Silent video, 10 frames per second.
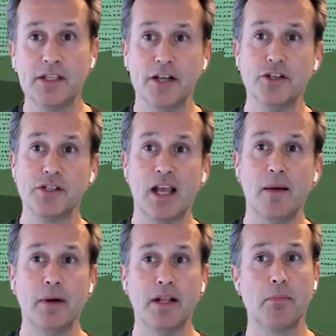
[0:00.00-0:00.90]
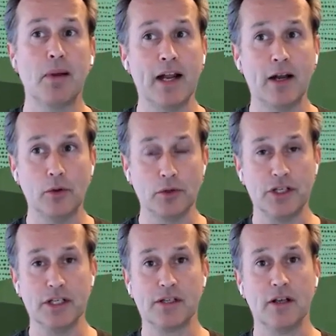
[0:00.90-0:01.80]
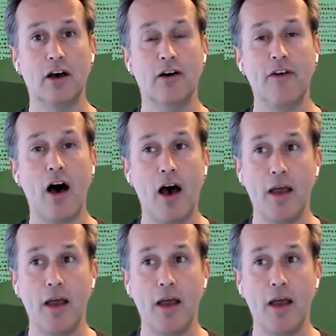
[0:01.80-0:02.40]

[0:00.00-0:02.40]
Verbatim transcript: These sessions accompany the planned launches of